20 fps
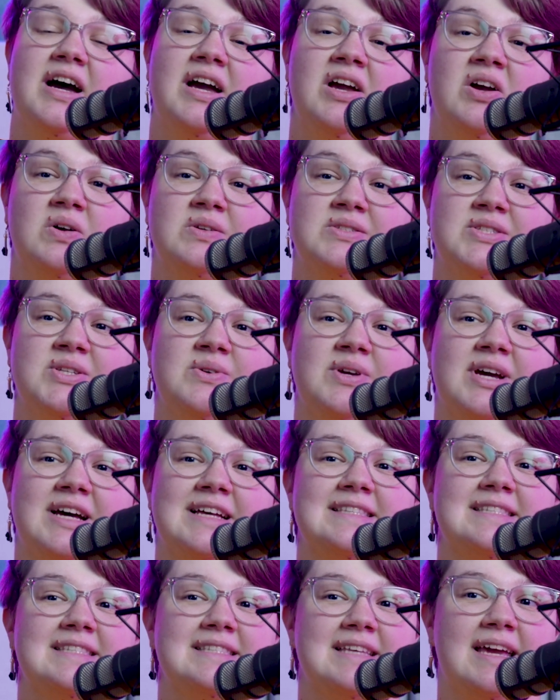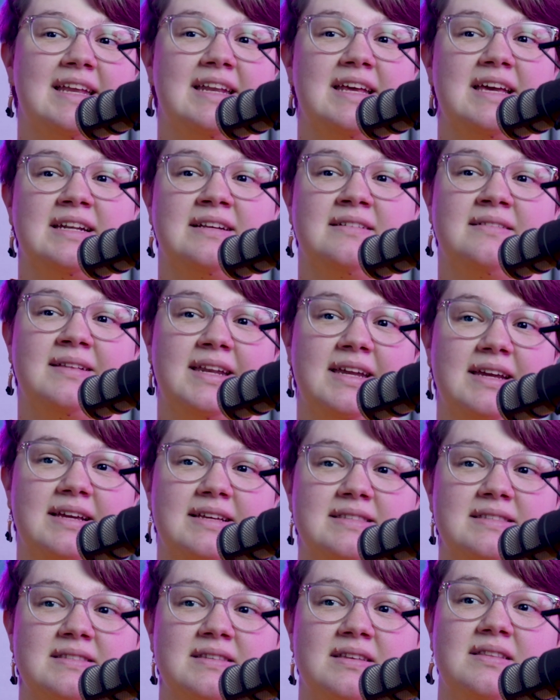I also got site
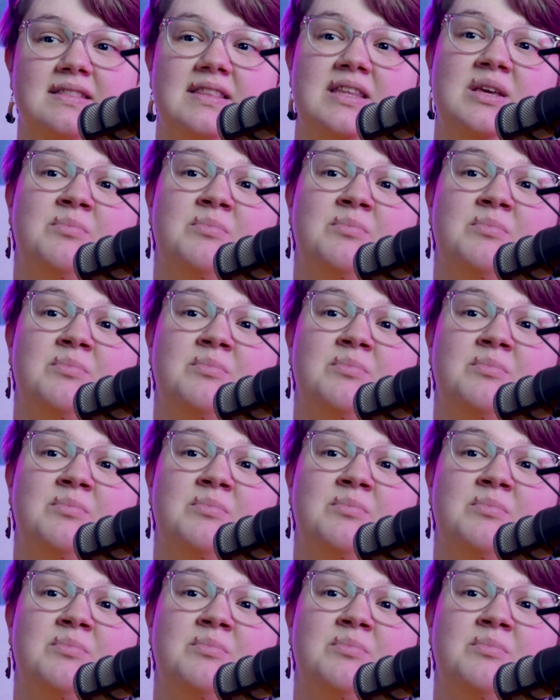analytics,